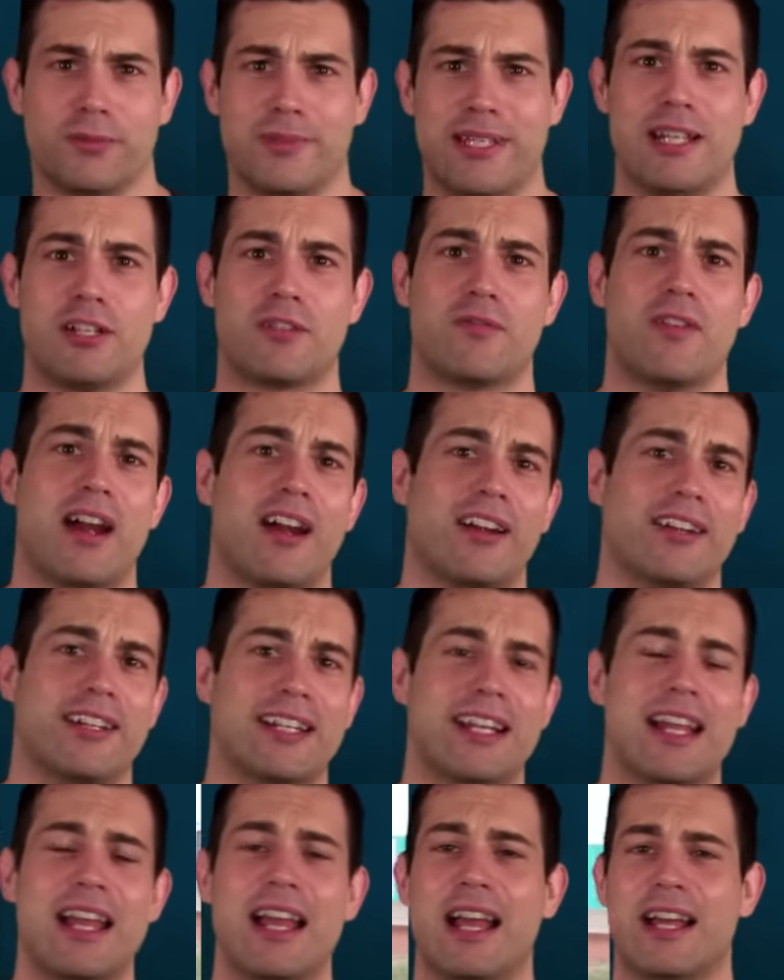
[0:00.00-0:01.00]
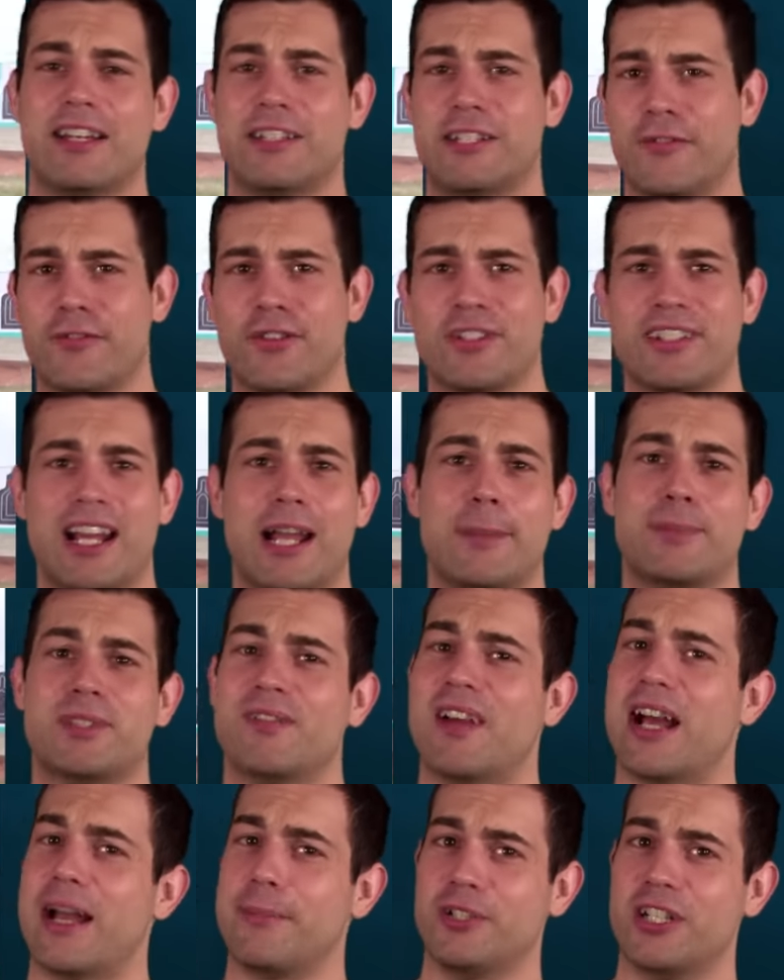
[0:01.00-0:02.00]
from each variant and different types
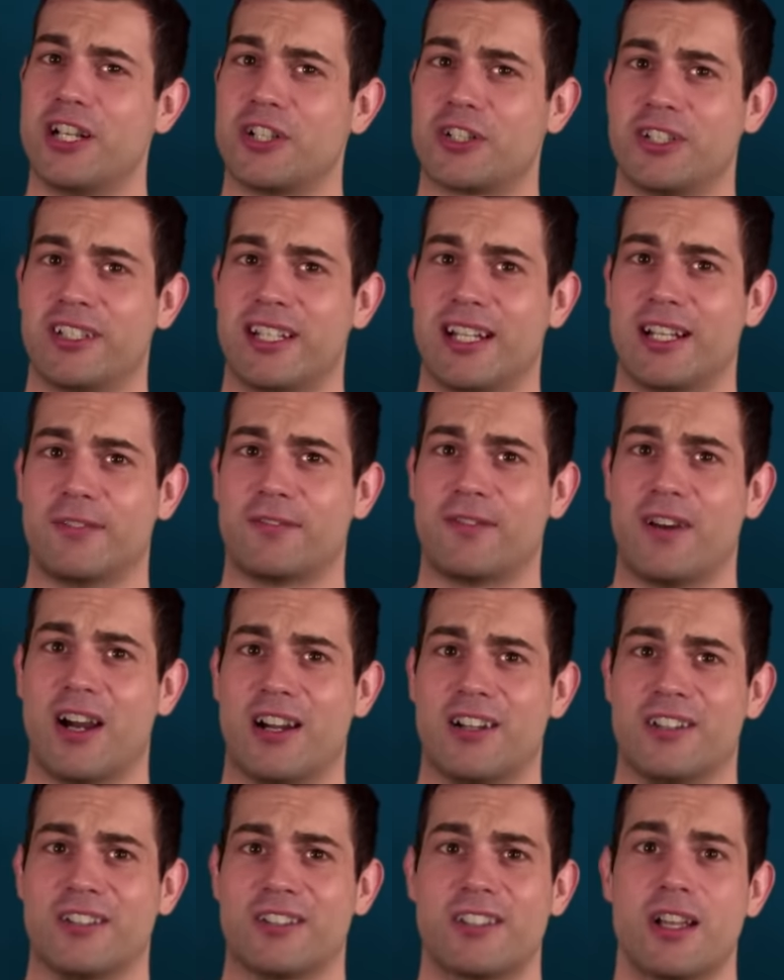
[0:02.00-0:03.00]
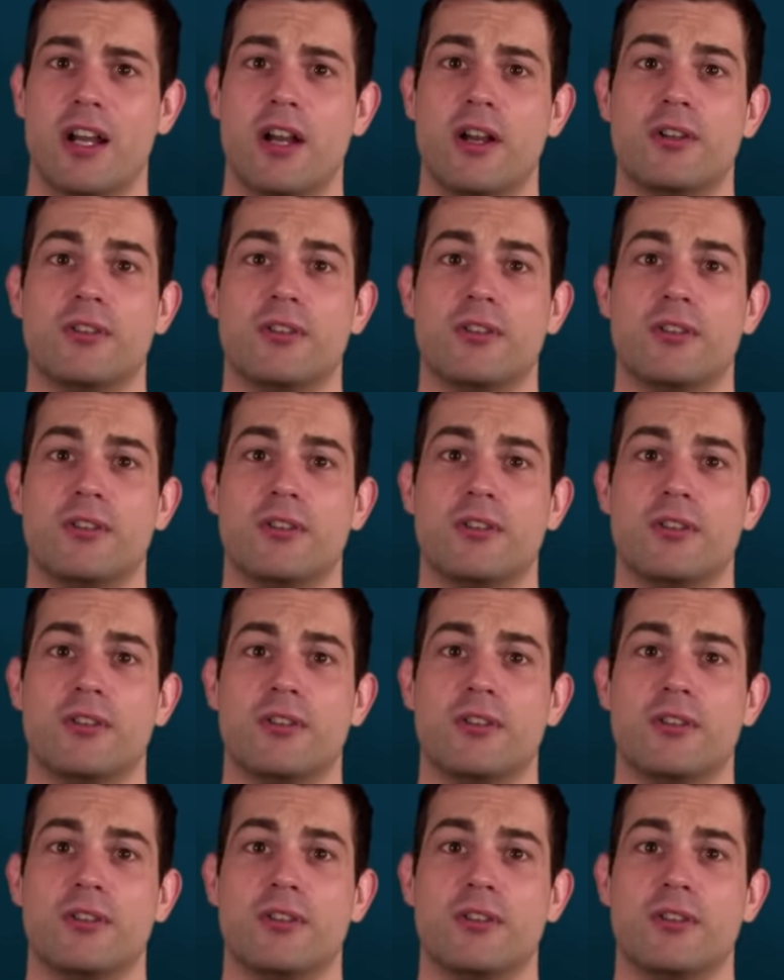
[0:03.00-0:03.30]
of ammunition that it fires.